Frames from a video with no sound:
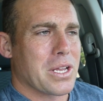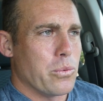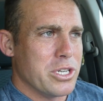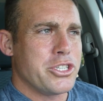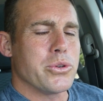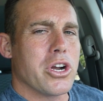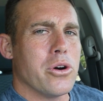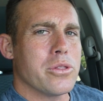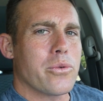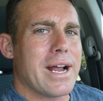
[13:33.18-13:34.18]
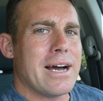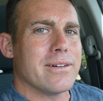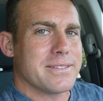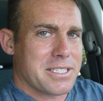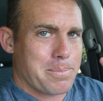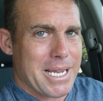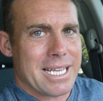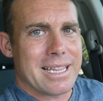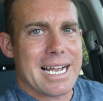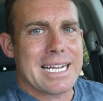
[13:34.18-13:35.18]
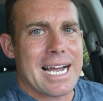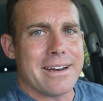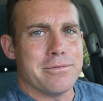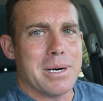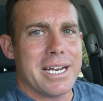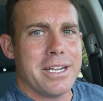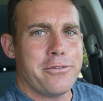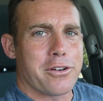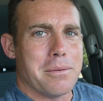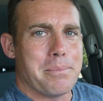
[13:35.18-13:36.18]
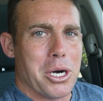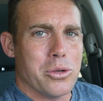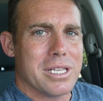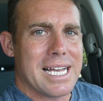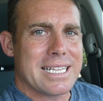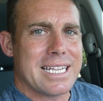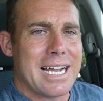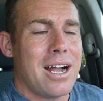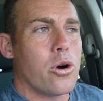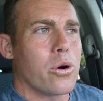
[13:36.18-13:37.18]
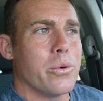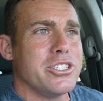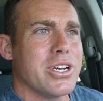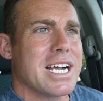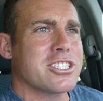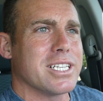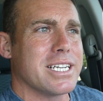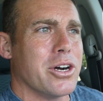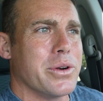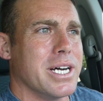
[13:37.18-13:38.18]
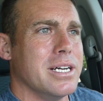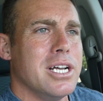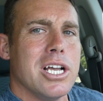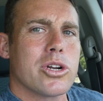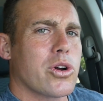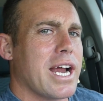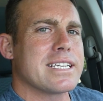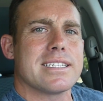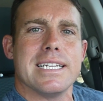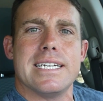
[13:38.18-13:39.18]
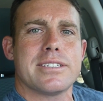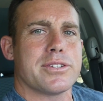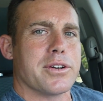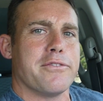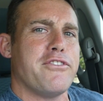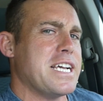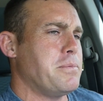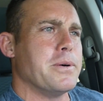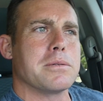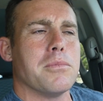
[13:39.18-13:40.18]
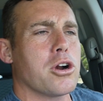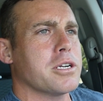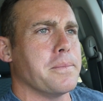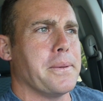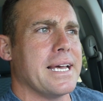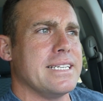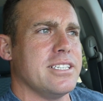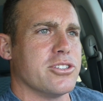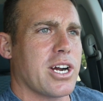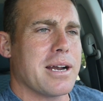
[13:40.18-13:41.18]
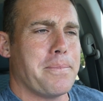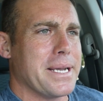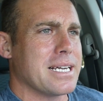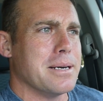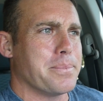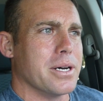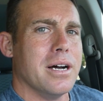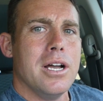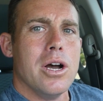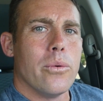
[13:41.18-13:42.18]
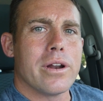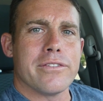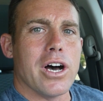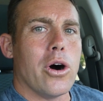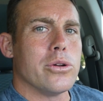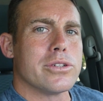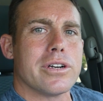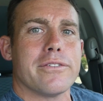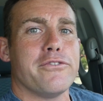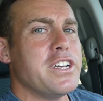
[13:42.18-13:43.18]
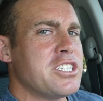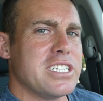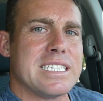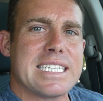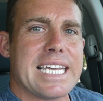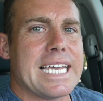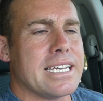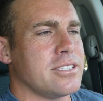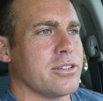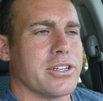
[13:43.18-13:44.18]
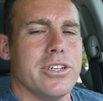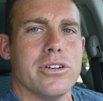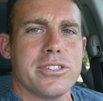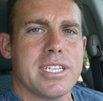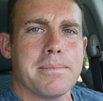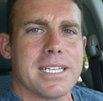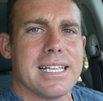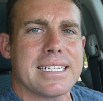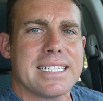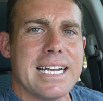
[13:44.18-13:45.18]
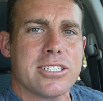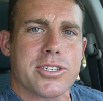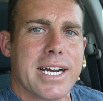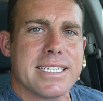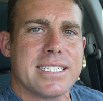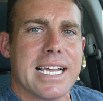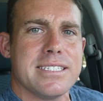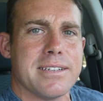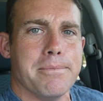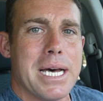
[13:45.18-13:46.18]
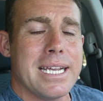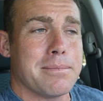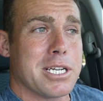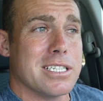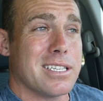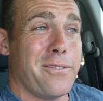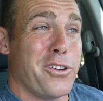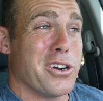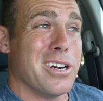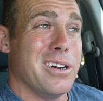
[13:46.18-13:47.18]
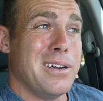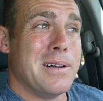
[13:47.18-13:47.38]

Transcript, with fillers: would you go the route of spending that kind of money for a boat like that or would you actually go to craigslist or facebook marketplace and try to pick up a one of the older fishing skis or you know something like that to try to save some money because if you're